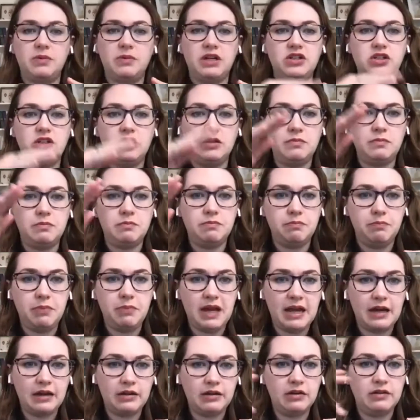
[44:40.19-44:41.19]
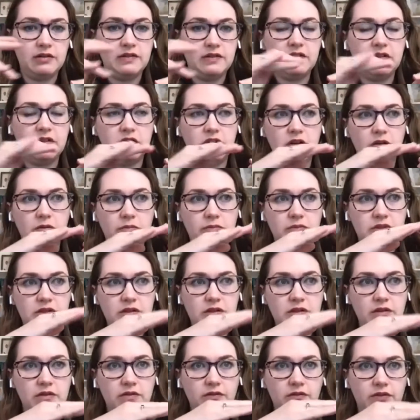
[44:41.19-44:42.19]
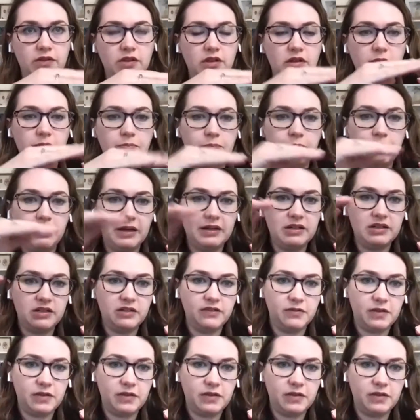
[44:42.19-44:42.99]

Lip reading: expression patterns in terms of the